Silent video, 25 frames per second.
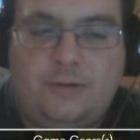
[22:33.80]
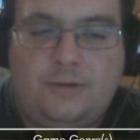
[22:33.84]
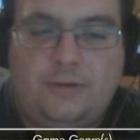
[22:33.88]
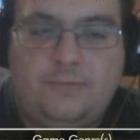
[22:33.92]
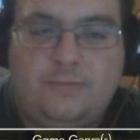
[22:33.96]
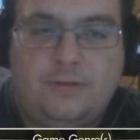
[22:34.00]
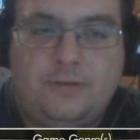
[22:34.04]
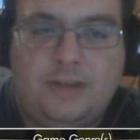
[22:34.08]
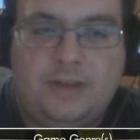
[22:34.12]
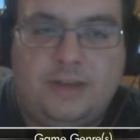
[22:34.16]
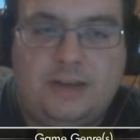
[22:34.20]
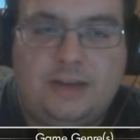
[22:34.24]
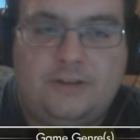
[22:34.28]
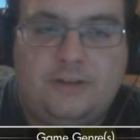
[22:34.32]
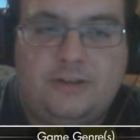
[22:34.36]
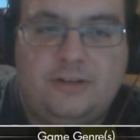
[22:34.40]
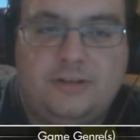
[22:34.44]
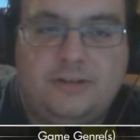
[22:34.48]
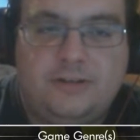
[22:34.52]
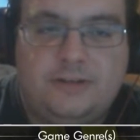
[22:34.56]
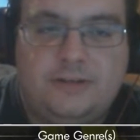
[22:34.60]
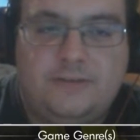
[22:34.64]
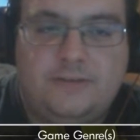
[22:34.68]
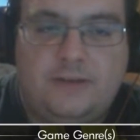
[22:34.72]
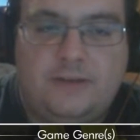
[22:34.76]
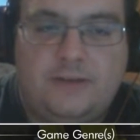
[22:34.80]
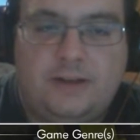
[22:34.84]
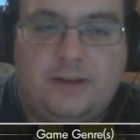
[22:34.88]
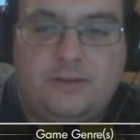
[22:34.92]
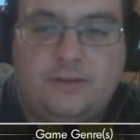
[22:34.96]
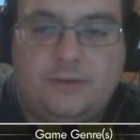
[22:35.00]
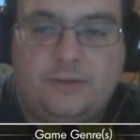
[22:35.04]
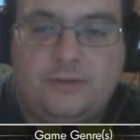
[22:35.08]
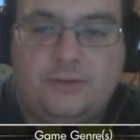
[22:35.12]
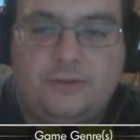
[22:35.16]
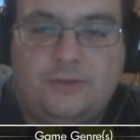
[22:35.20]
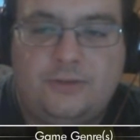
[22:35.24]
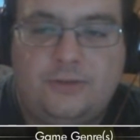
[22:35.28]
And now for the actual
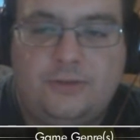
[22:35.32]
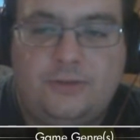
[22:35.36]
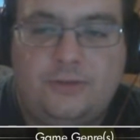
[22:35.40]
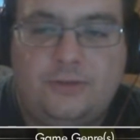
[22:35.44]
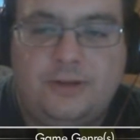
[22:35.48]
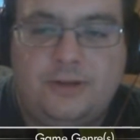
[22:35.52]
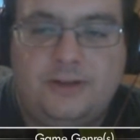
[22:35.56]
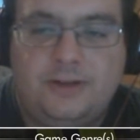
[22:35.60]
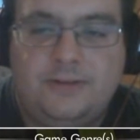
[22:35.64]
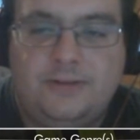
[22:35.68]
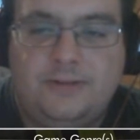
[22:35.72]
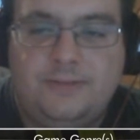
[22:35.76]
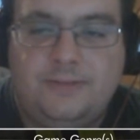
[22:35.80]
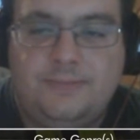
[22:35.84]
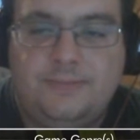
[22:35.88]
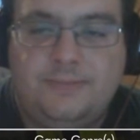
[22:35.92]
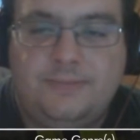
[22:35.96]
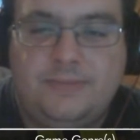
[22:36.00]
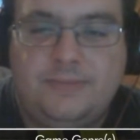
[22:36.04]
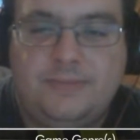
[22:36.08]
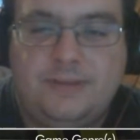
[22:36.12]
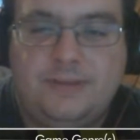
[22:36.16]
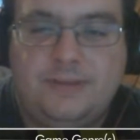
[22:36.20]
difficult auto-scroller.